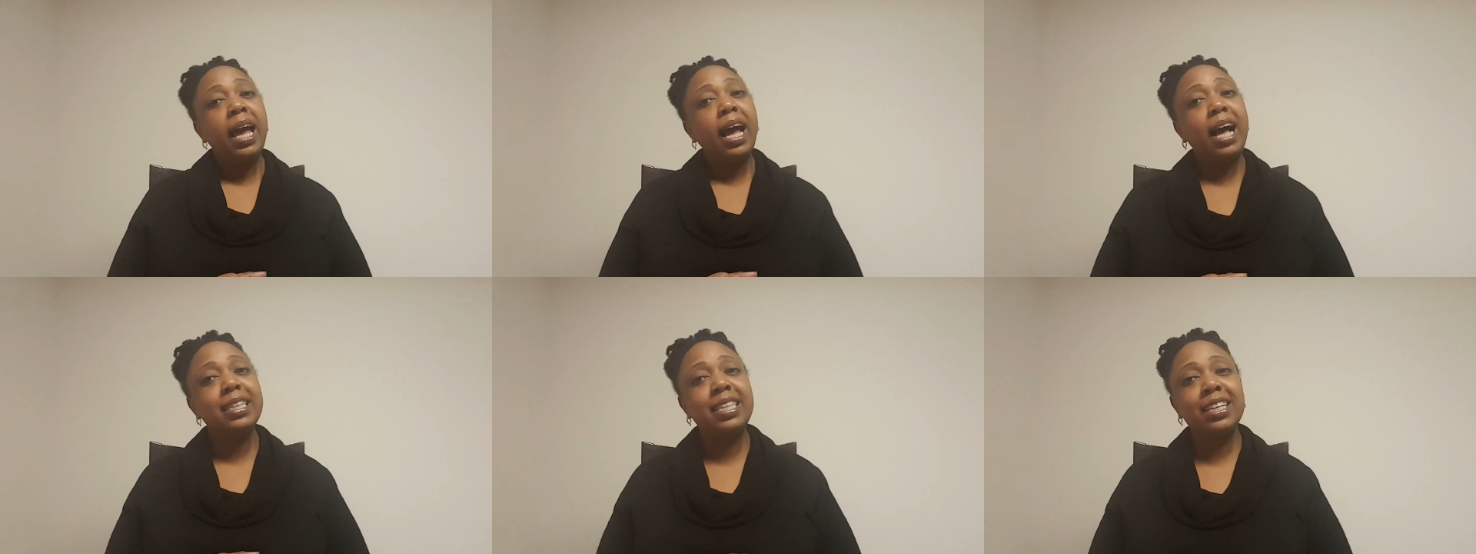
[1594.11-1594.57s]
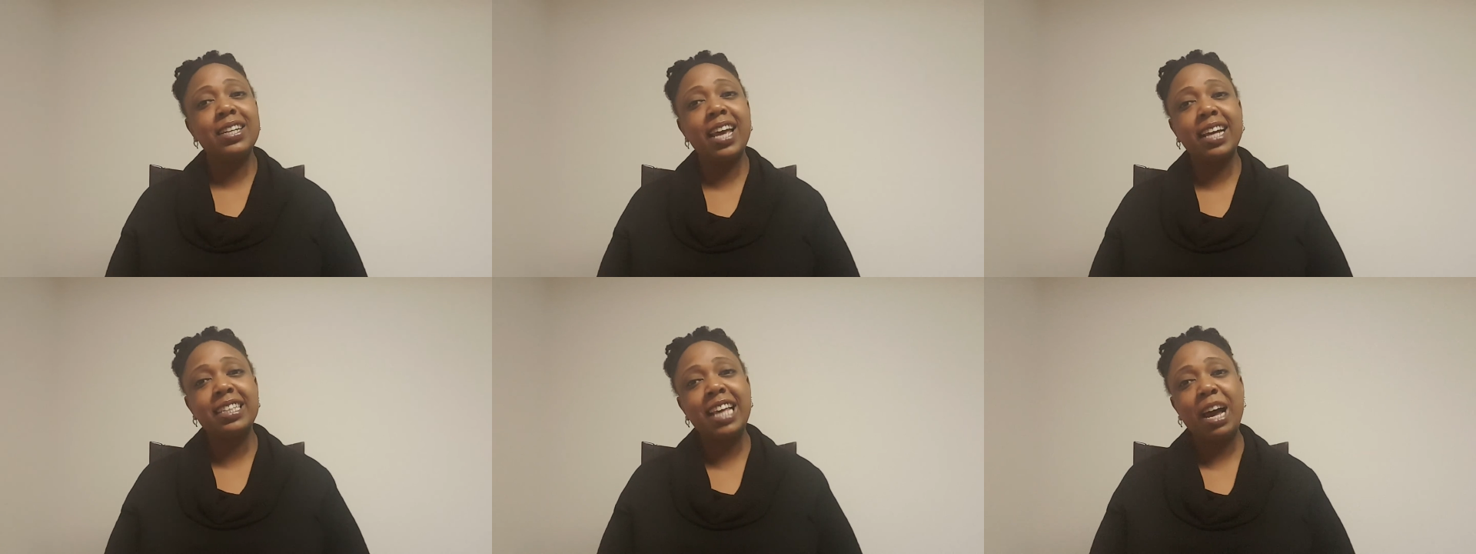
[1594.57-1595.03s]
Until
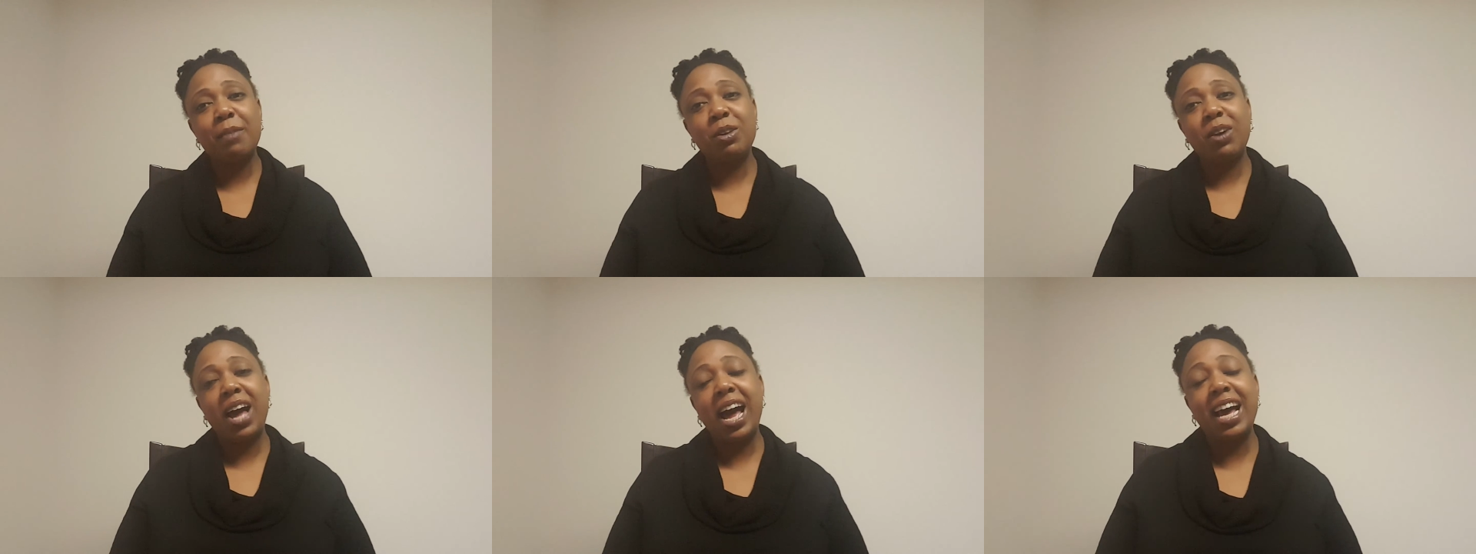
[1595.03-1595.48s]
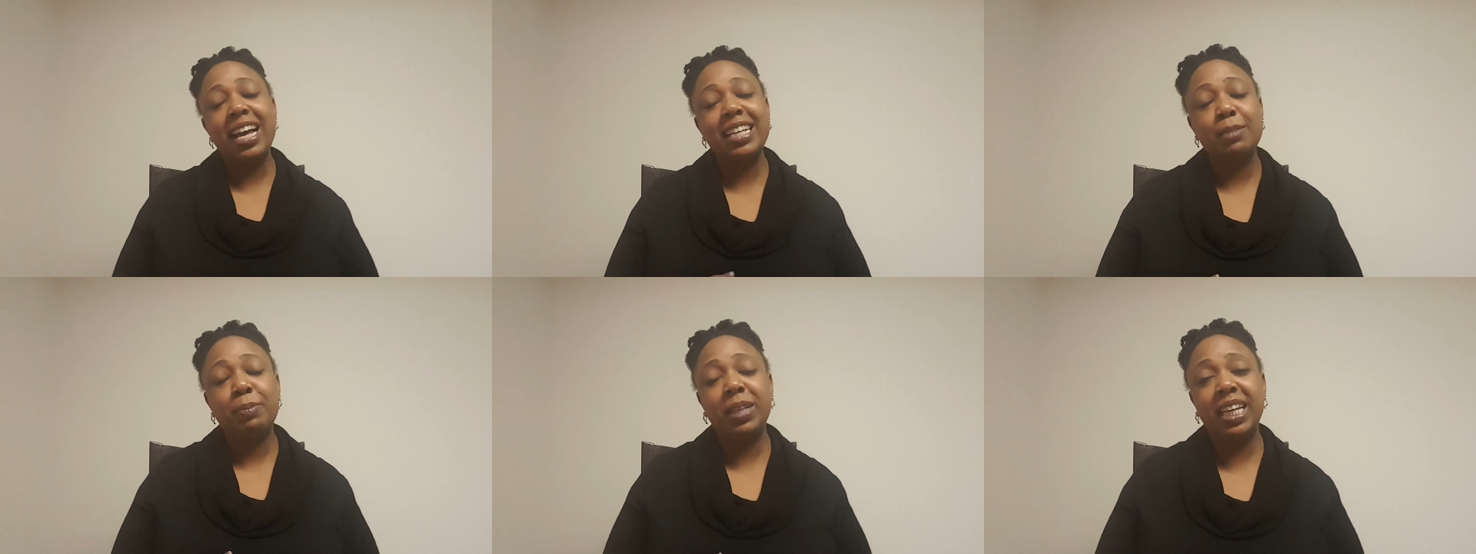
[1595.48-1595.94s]
next time, you
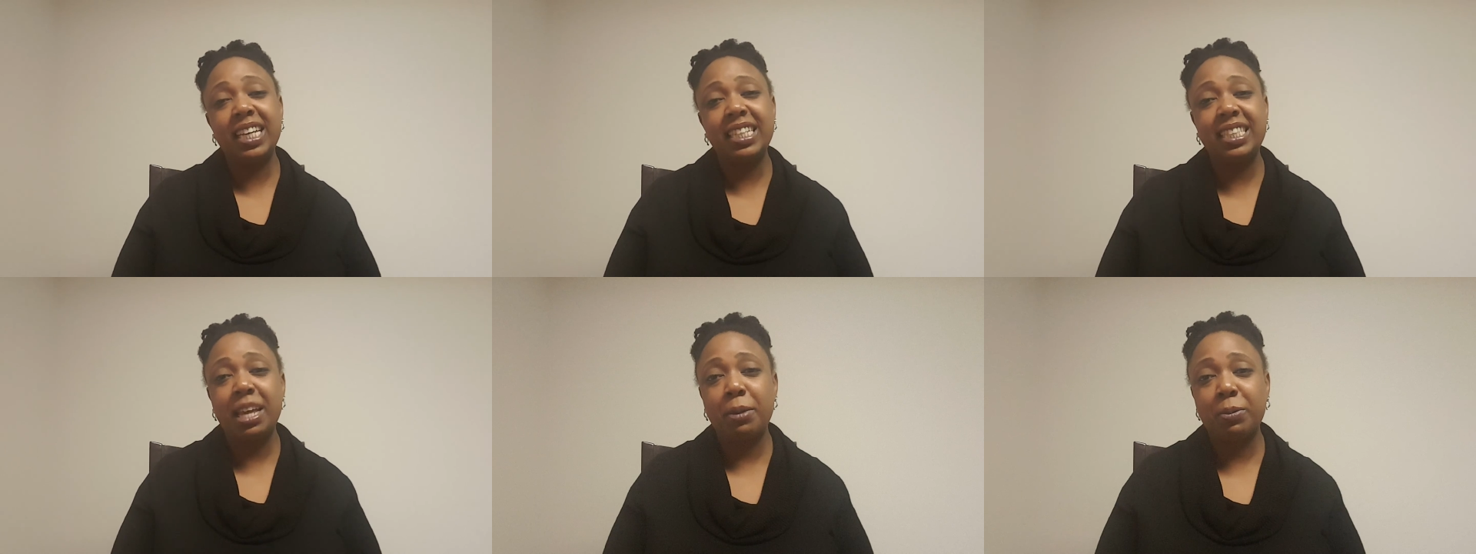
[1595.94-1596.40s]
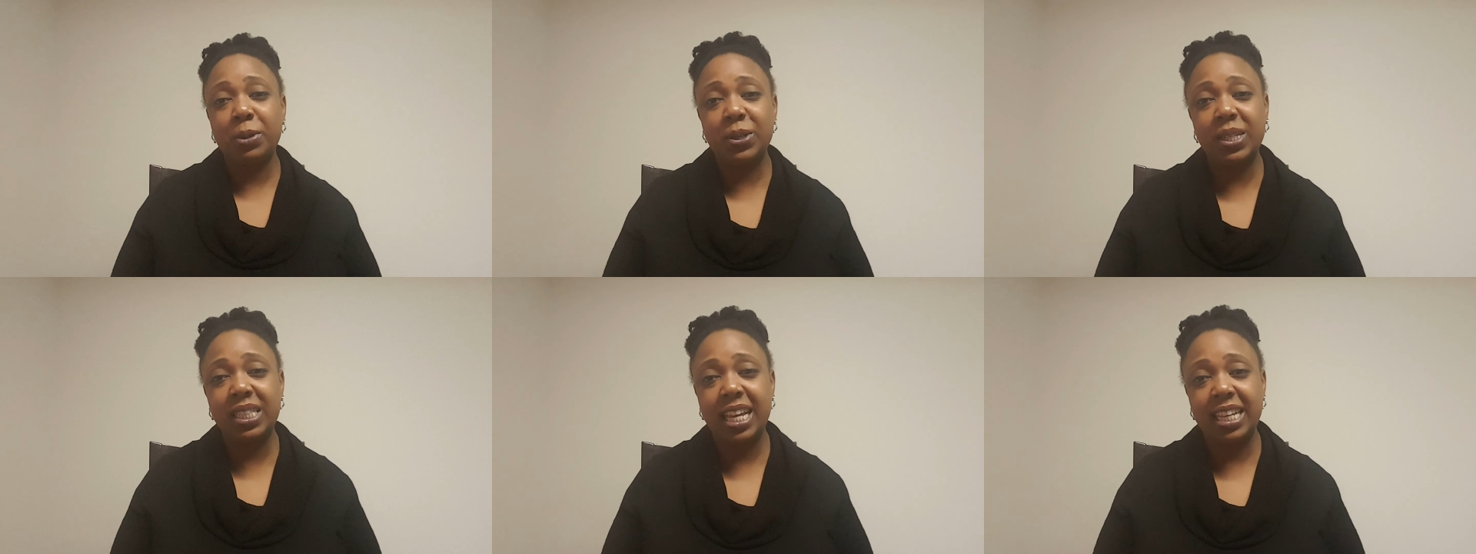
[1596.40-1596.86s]
guys, please stay
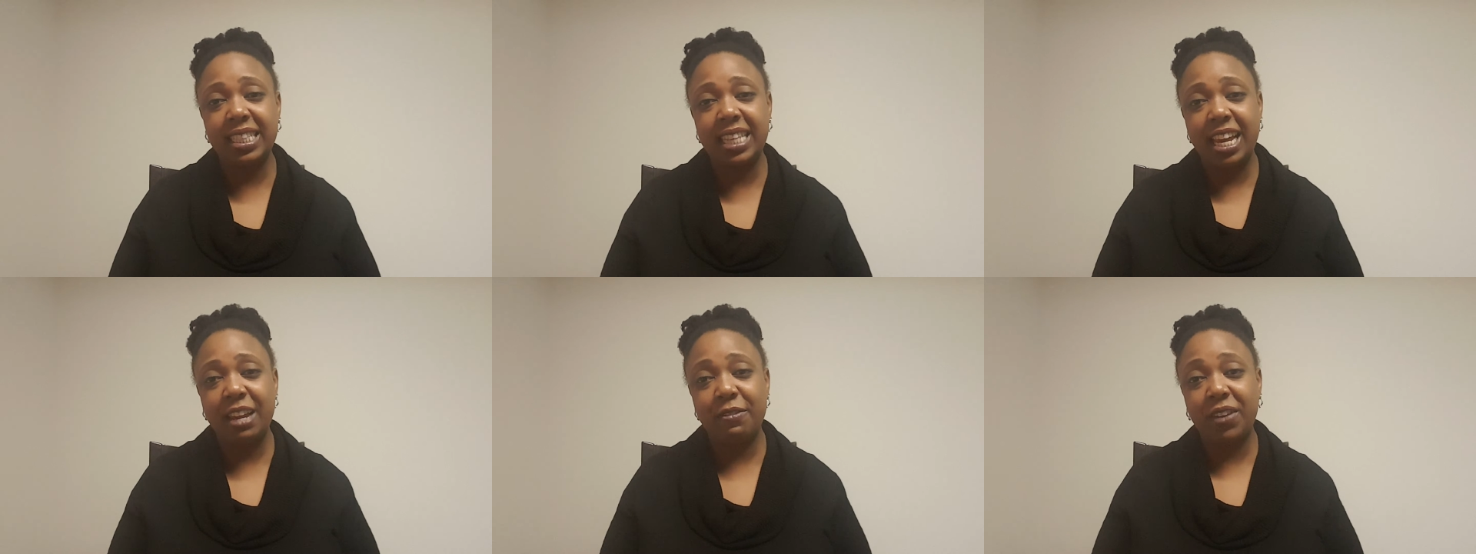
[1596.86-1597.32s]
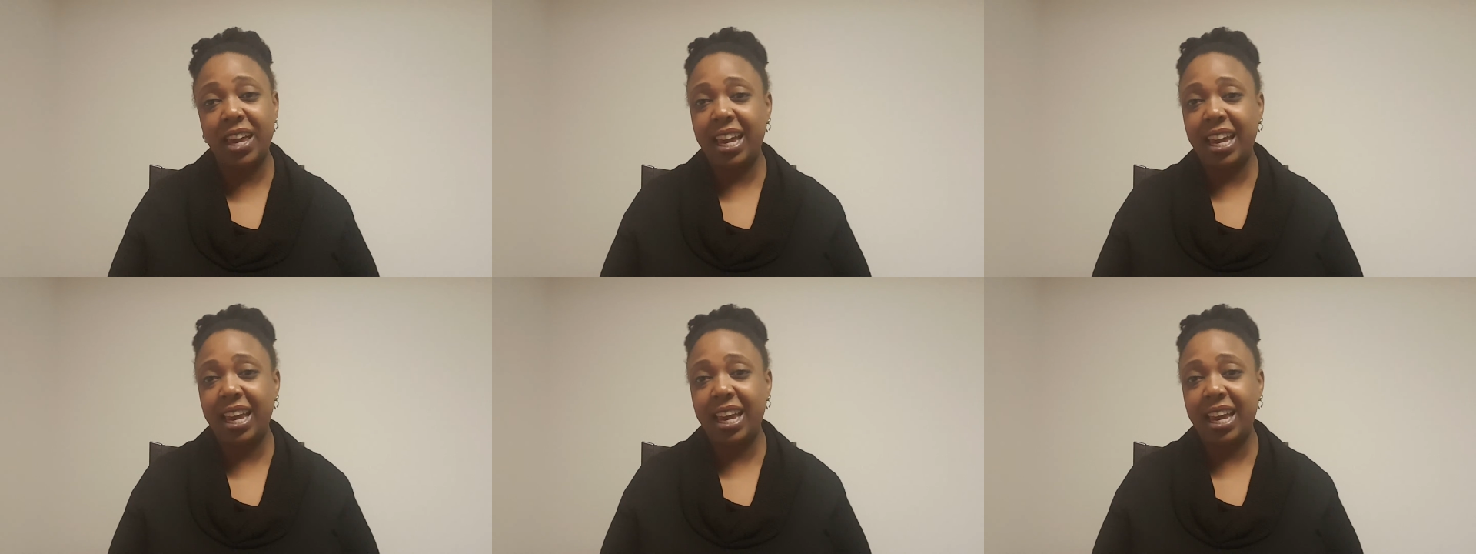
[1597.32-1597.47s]
real, stay safe,